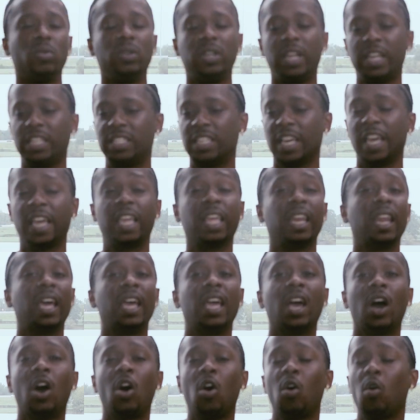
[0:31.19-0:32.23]
they taking
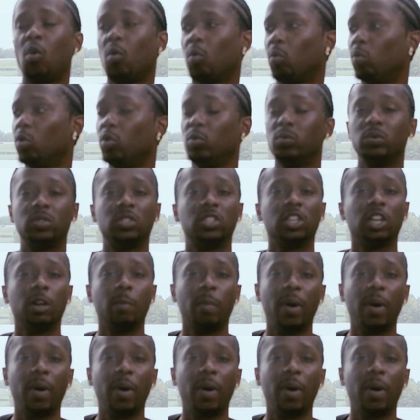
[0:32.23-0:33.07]
their own route to the